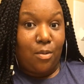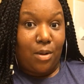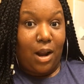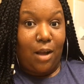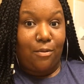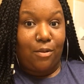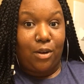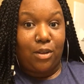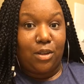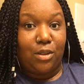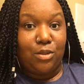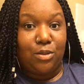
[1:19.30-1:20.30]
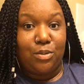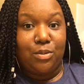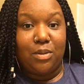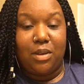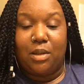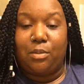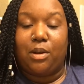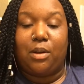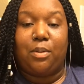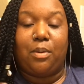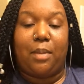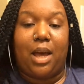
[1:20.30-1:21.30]
without further ado, I'm
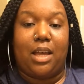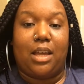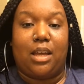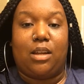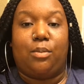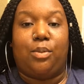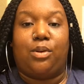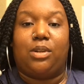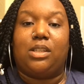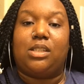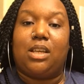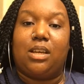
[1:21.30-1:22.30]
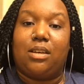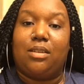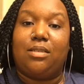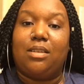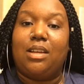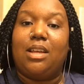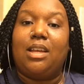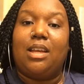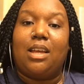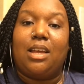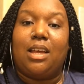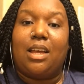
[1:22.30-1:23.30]
gonna put my head in a ponytail
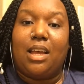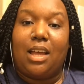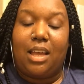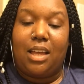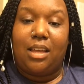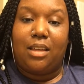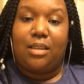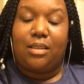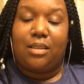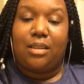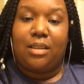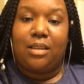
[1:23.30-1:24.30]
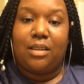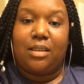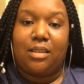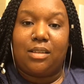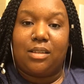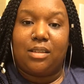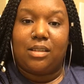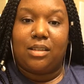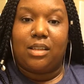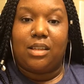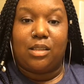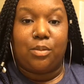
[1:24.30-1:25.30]

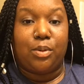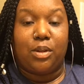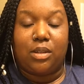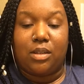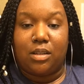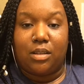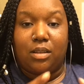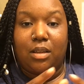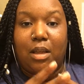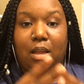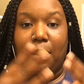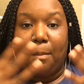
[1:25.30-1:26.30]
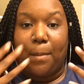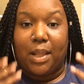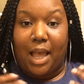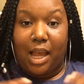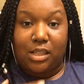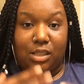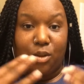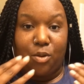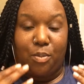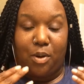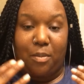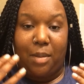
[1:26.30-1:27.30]
and get to putting the black
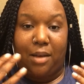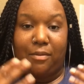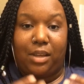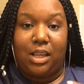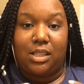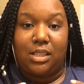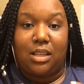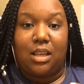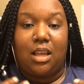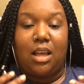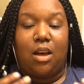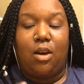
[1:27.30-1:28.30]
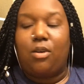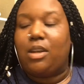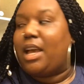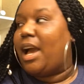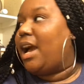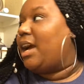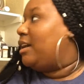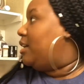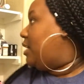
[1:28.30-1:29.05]
soap on my face. Oh yeah,